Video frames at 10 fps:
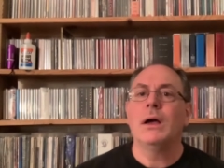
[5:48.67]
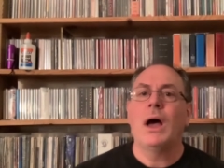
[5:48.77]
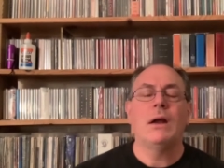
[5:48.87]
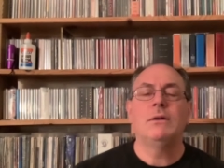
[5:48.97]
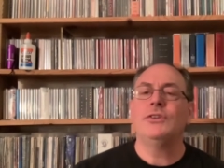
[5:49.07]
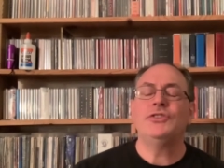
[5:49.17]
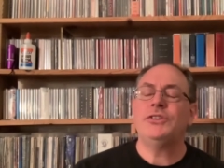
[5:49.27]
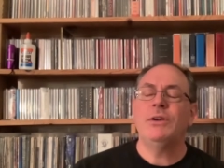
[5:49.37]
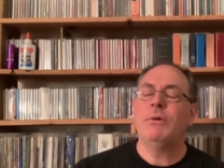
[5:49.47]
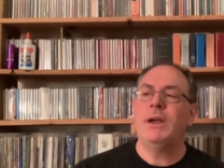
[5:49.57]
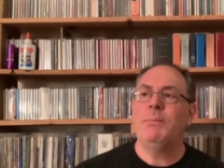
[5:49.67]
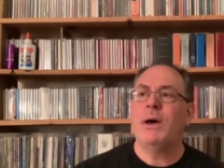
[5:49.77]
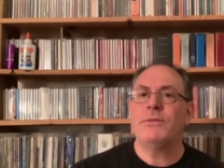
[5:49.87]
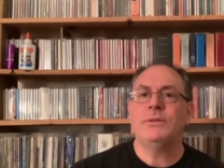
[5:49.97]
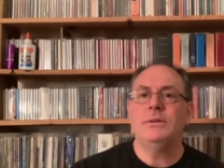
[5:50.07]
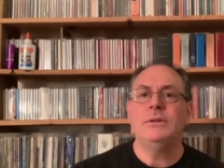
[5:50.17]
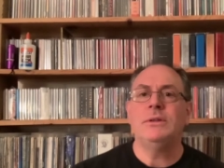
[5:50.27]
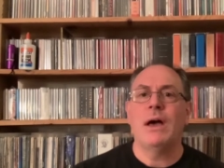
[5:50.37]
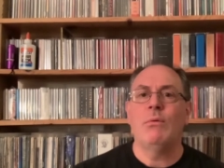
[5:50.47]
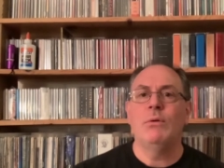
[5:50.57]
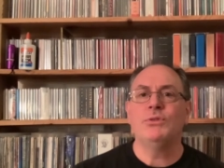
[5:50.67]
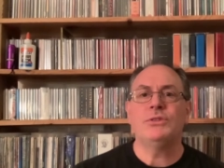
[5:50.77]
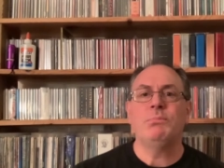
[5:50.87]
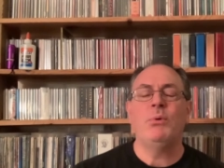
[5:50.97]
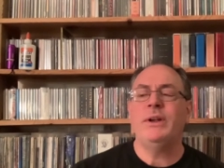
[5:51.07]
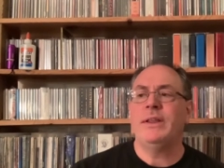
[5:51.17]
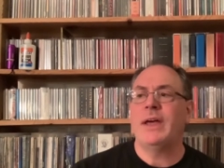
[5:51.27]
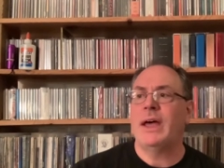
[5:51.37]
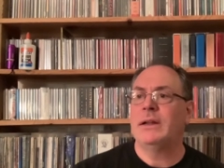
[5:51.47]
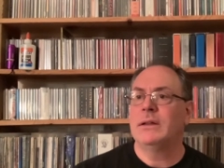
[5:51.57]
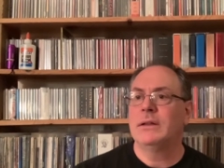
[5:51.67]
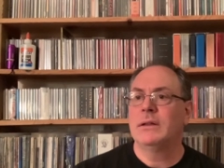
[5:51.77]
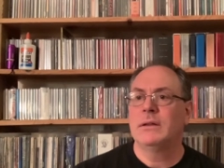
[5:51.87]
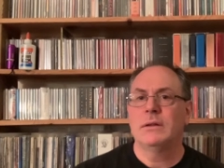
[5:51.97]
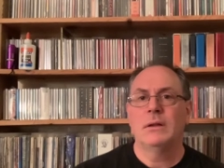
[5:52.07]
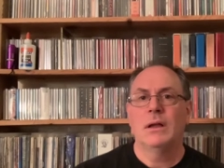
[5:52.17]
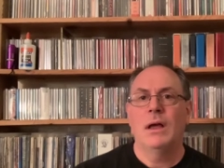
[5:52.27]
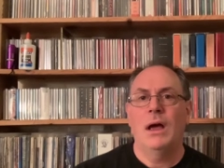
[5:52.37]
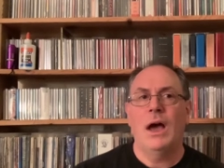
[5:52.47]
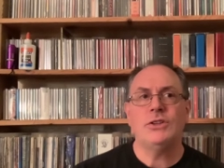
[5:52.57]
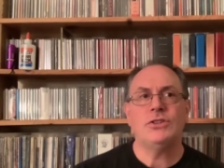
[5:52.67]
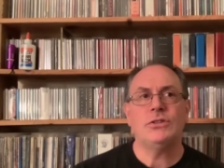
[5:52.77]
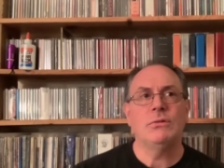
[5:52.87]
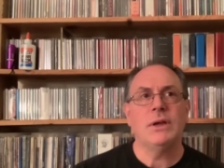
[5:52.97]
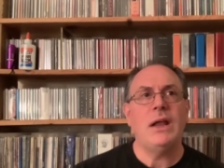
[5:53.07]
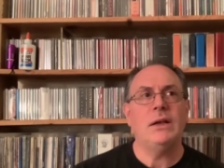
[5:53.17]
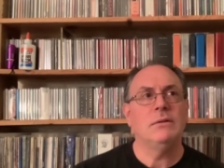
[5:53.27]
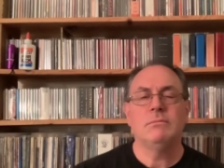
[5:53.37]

I don't understand why he bothered to do that. What was the point of that? I just don't get it.